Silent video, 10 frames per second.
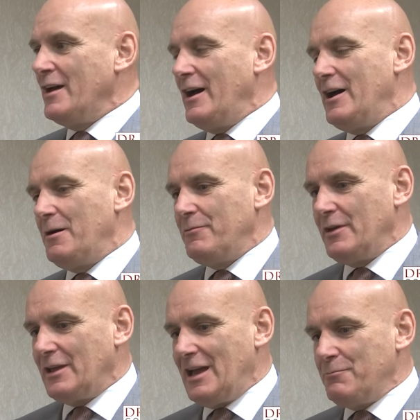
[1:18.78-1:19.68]

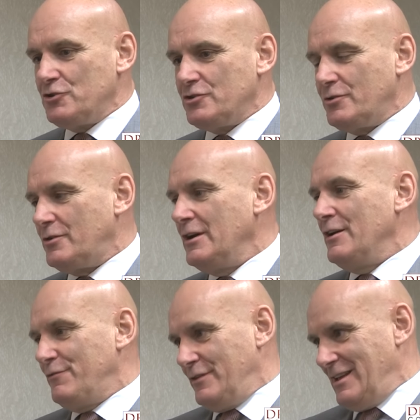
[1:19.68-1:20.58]
that came ashore
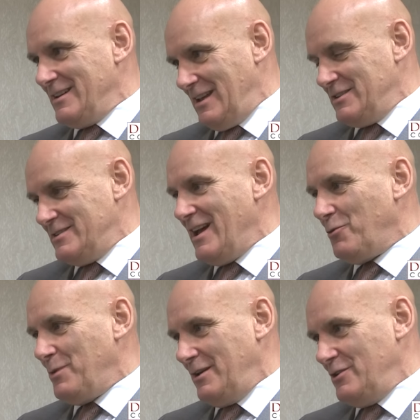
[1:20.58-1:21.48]
and is now
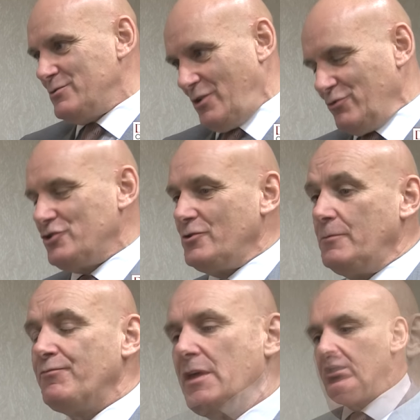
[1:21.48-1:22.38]
being used onshore.
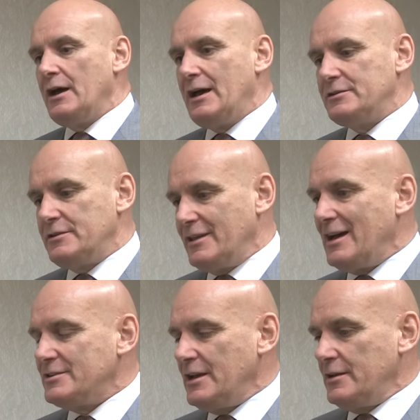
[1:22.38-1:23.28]
And to
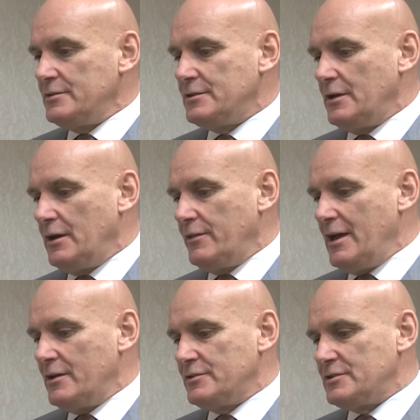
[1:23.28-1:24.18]
that end,
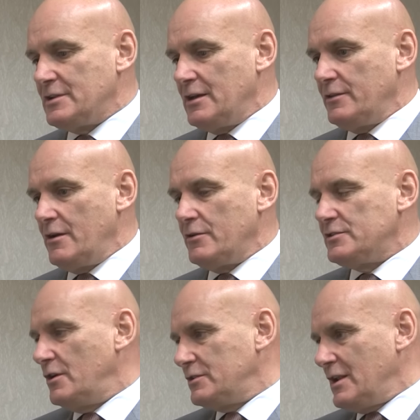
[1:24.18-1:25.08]
they understand there are
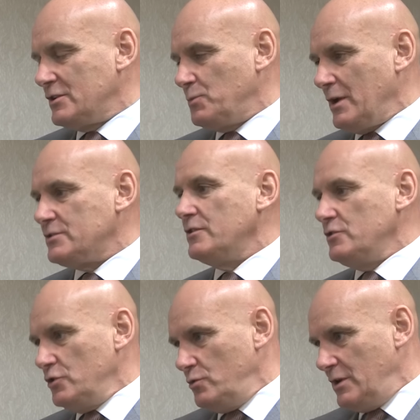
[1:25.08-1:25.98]
certain aspects
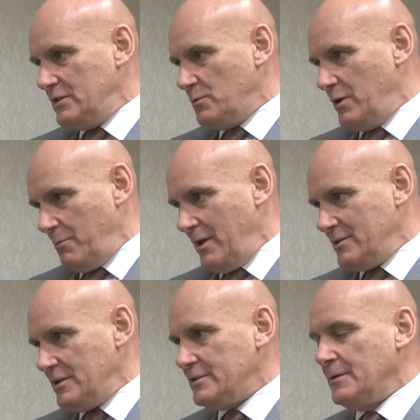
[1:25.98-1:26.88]
that do need to be
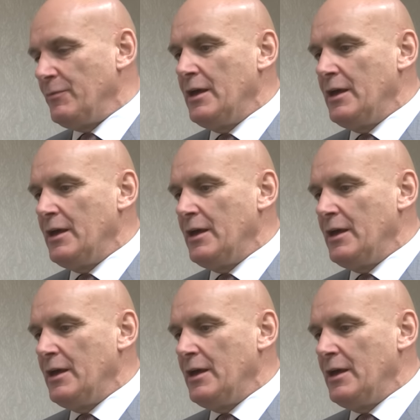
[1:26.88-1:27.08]
amended,